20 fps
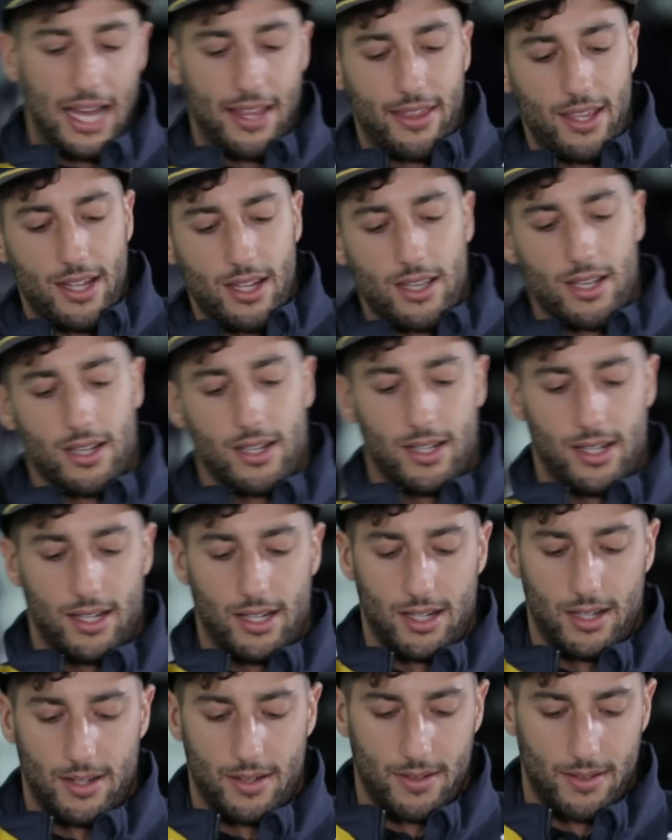I think,
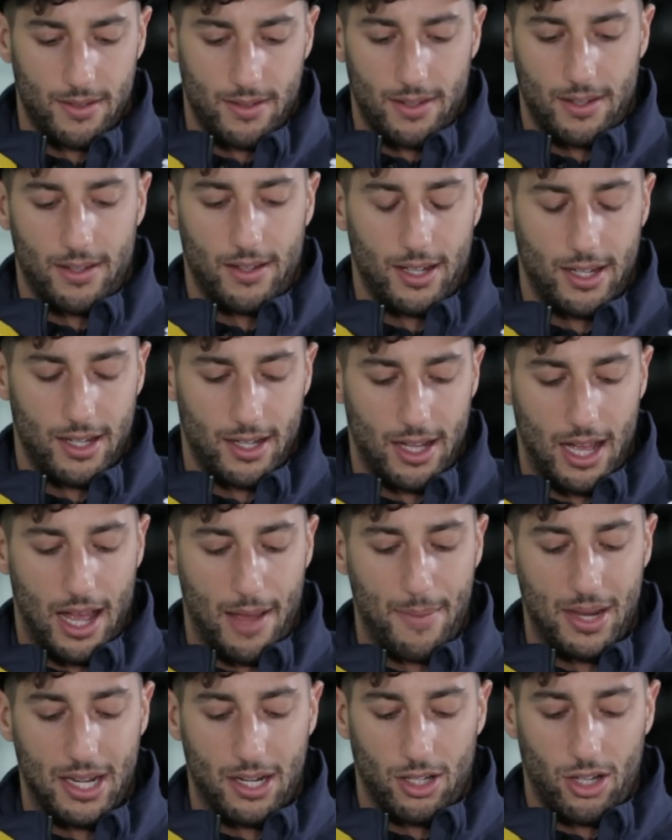a
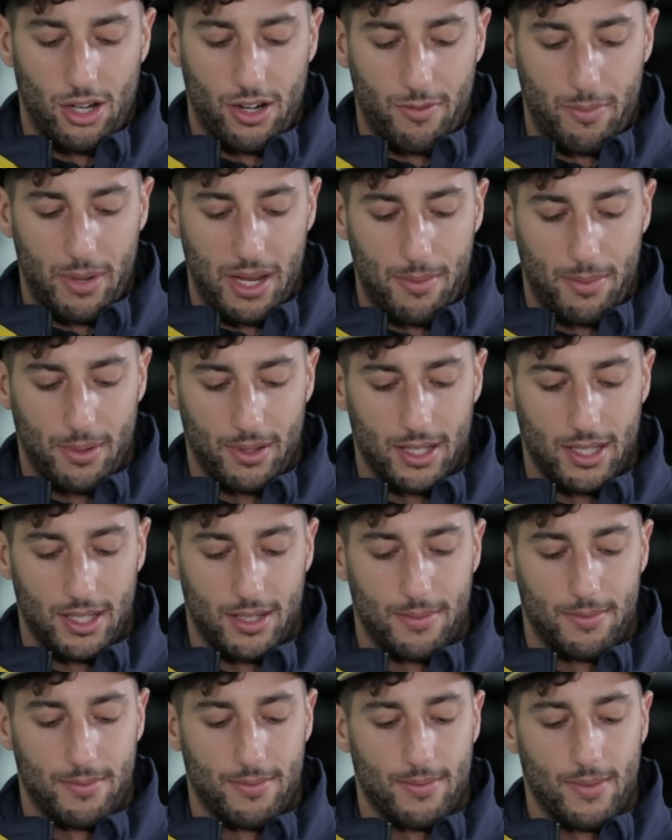lot of people
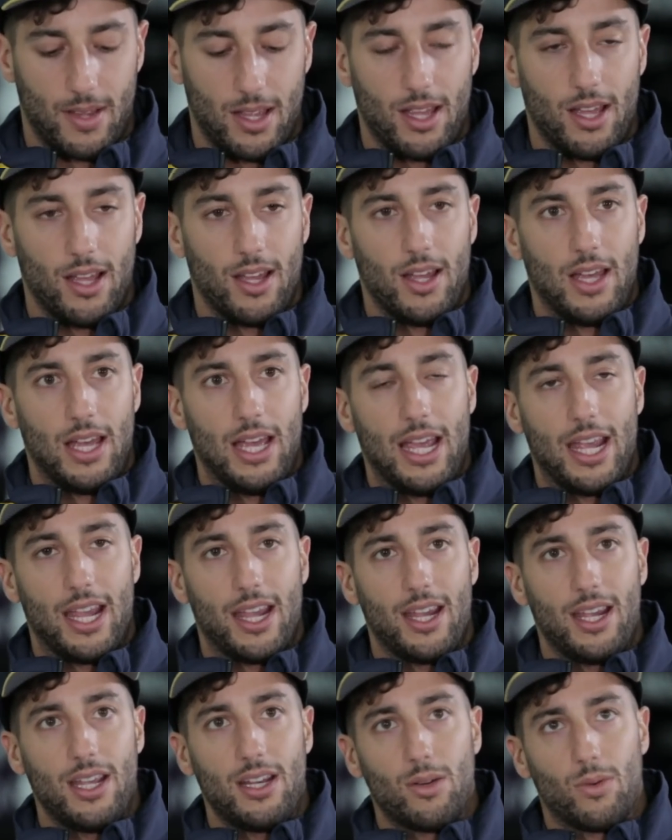are,
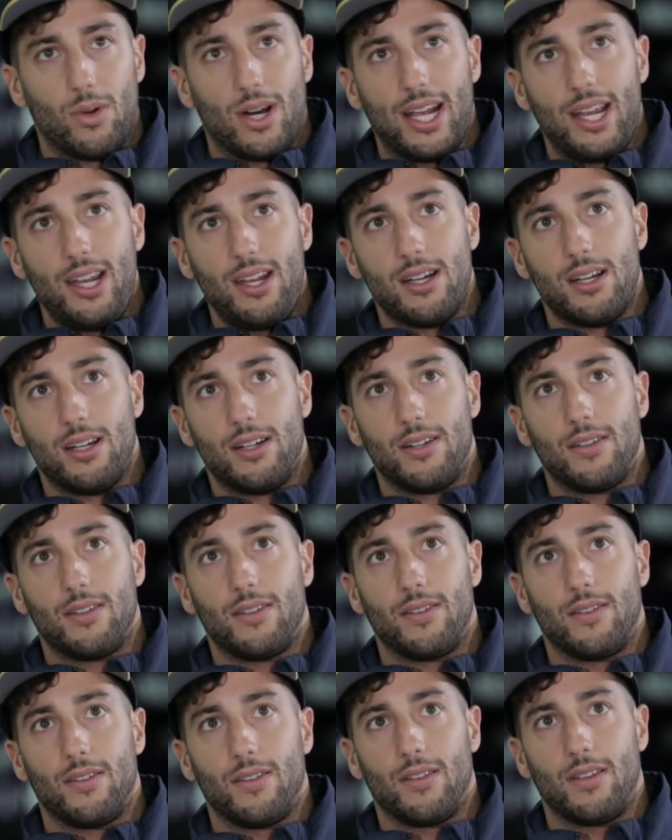in a way,
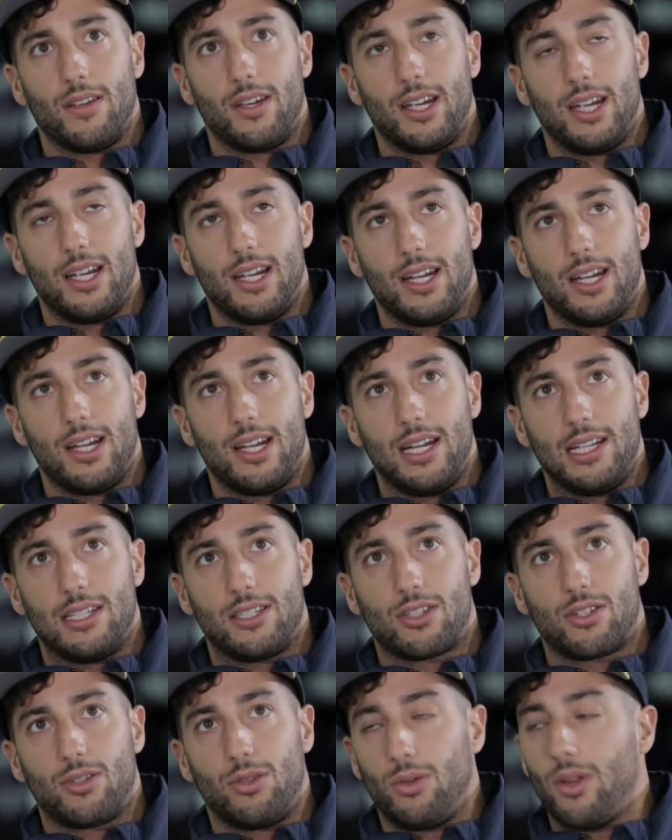
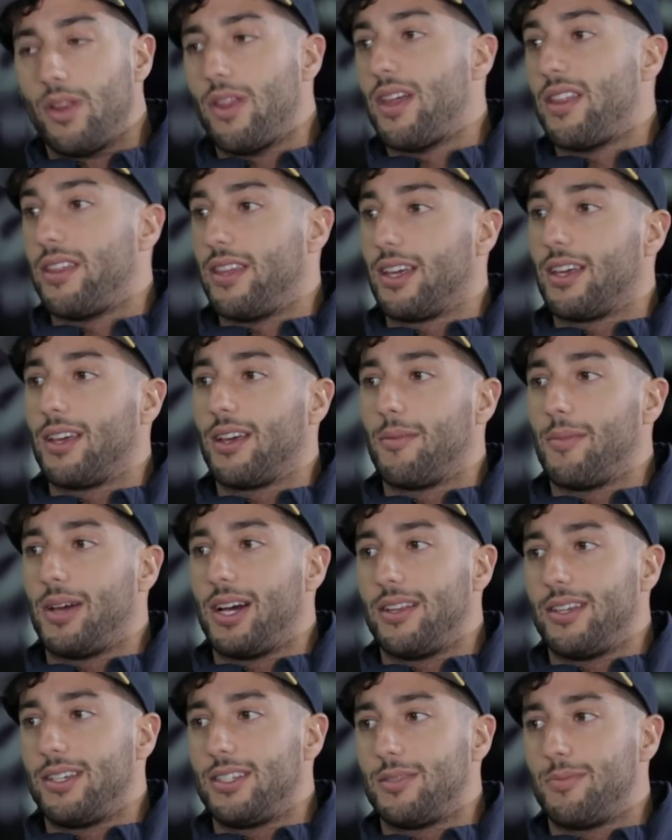it's cool that they're thinking
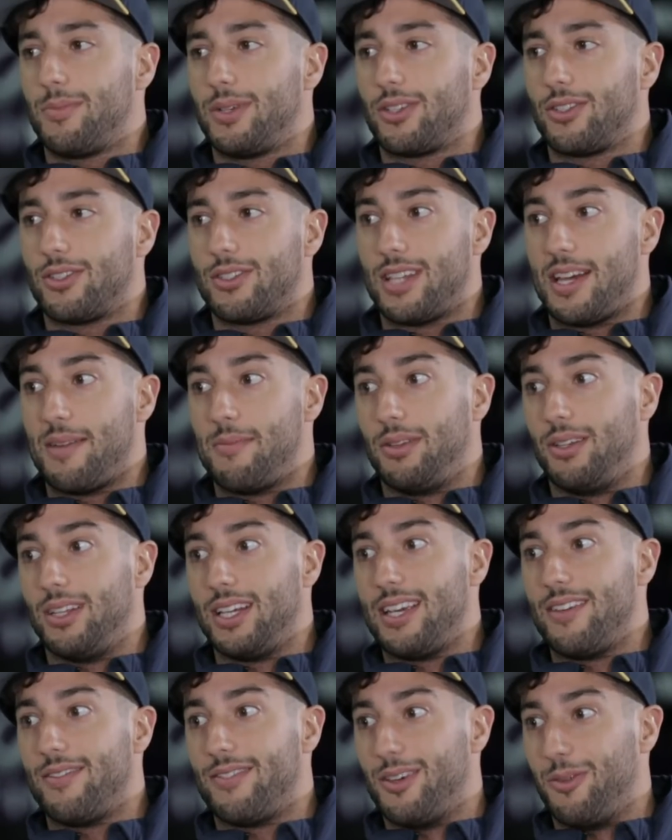about this because they
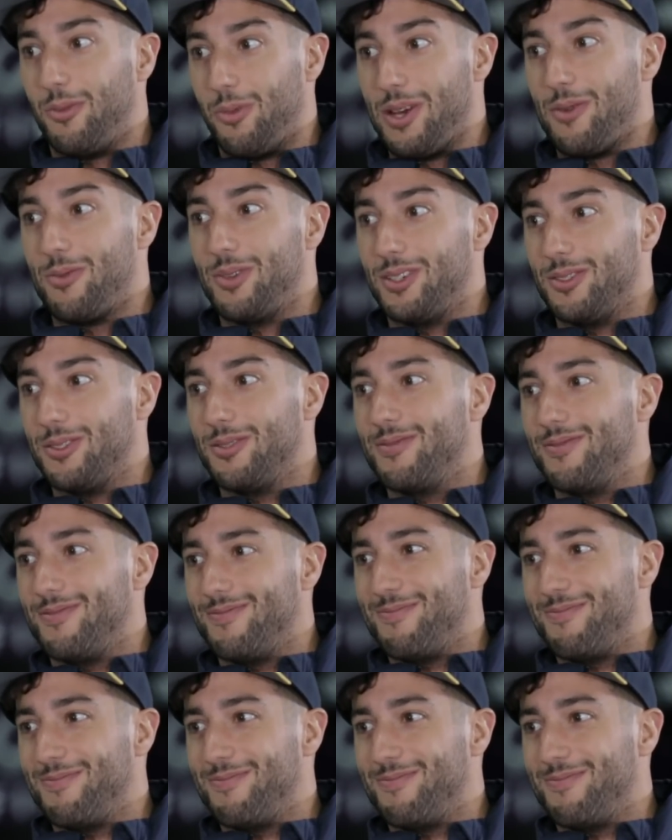believe that we will